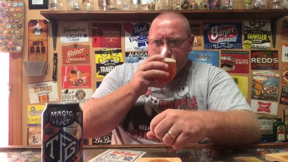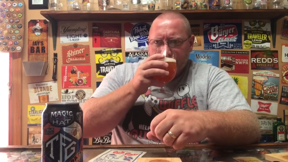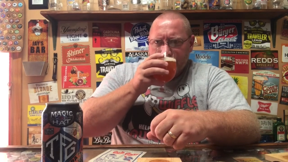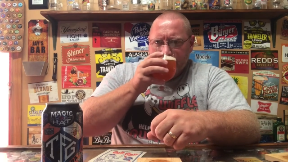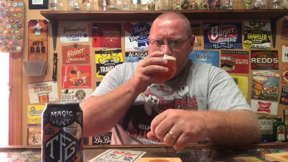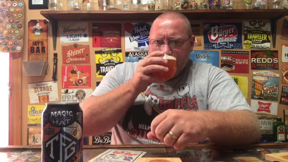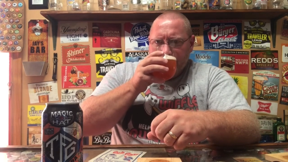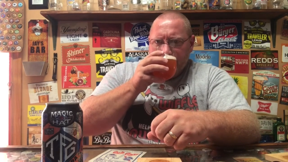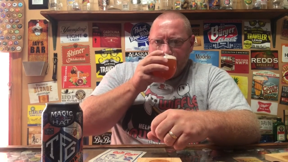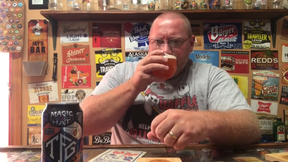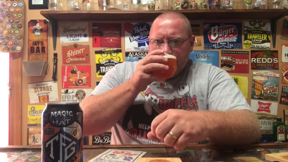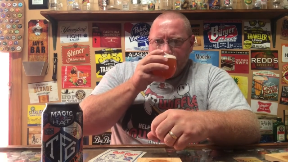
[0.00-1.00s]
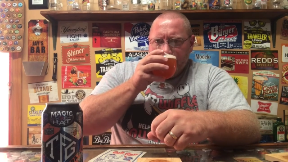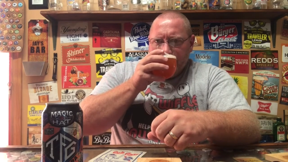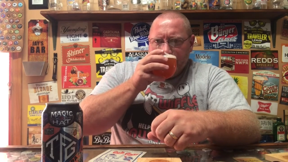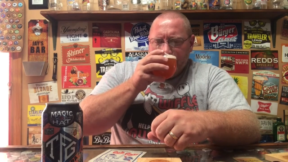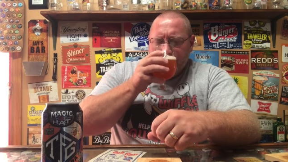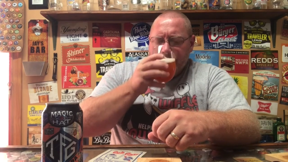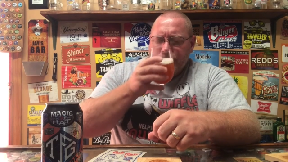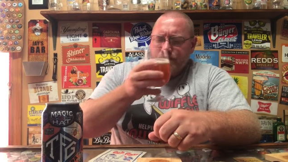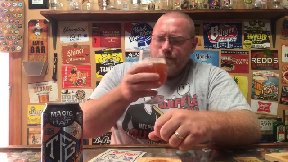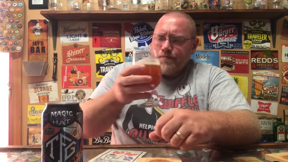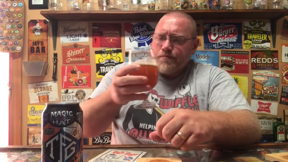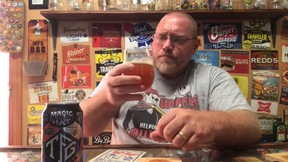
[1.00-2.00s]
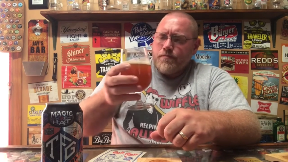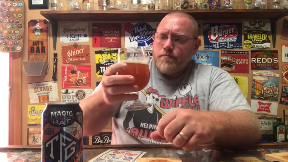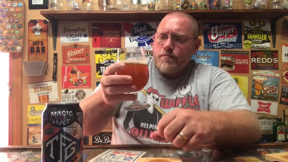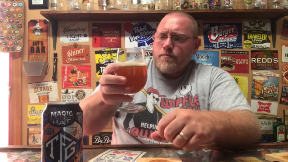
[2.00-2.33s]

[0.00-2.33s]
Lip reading: No one is speaking in this clip.